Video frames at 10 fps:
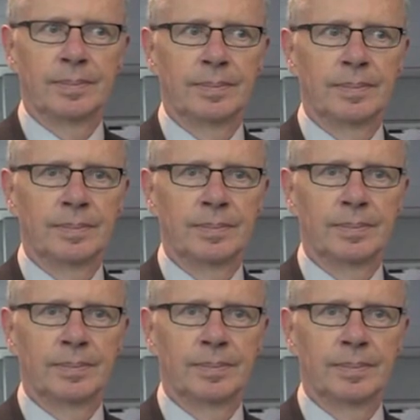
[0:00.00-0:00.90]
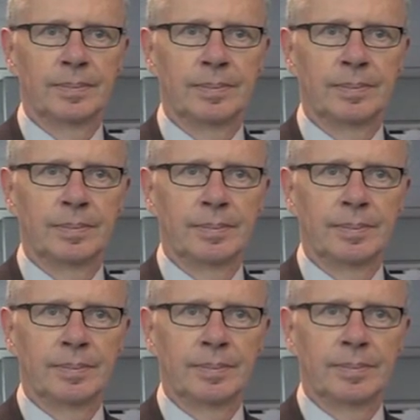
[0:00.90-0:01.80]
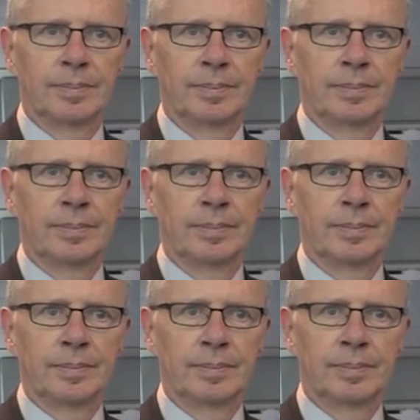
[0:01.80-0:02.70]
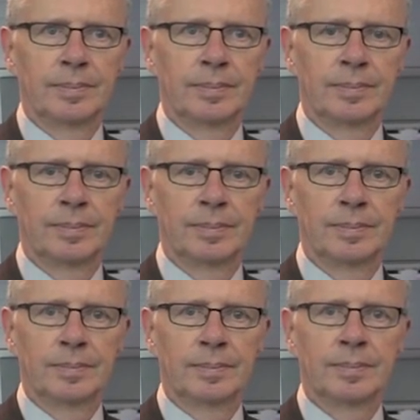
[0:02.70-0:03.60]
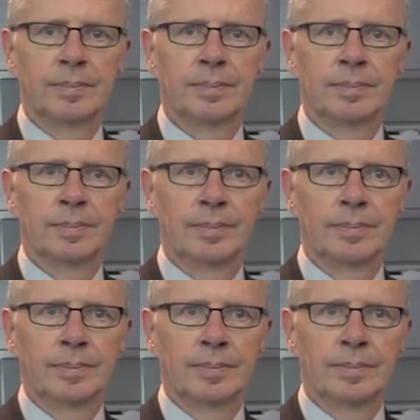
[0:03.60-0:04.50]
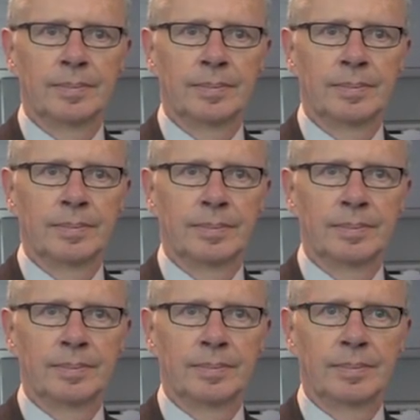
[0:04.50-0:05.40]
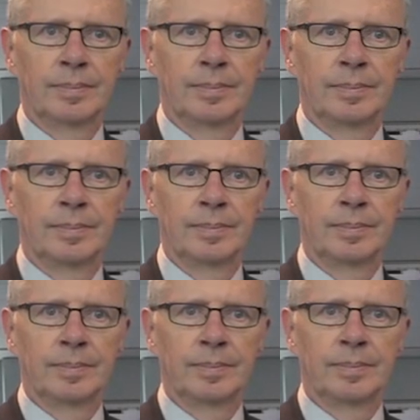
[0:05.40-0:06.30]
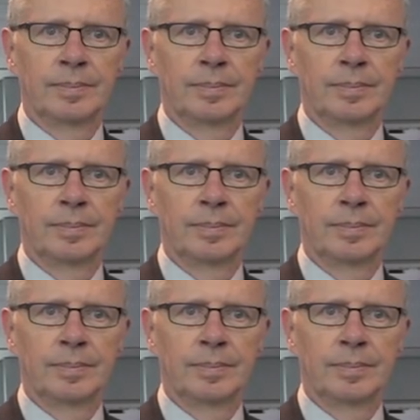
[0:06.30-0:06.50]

The person shown says nothing.